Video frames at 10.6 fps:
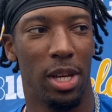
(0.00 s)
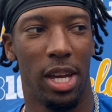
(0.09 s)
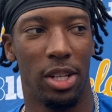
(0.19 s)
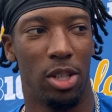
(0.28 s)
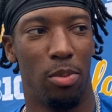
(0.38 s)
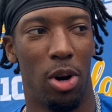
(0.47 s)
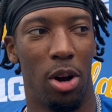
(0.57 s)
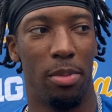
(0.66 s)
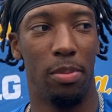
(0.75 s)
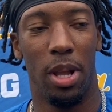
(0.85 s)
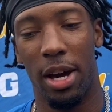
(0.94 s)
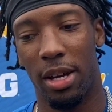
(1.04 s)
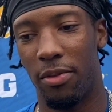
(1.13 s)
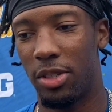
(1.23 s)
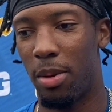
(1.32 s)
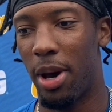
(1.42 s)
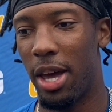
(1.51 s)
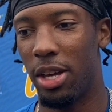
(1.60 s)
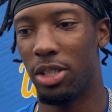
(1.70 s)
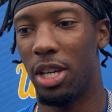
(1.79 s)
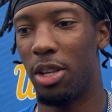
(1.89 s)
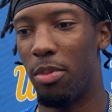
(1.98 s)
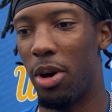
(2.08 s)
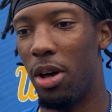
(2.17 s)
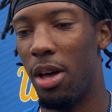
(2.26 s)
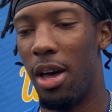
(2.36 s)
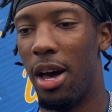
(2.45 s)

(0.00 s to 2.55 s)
catching the ball or me blocking for somebody else getting the ball,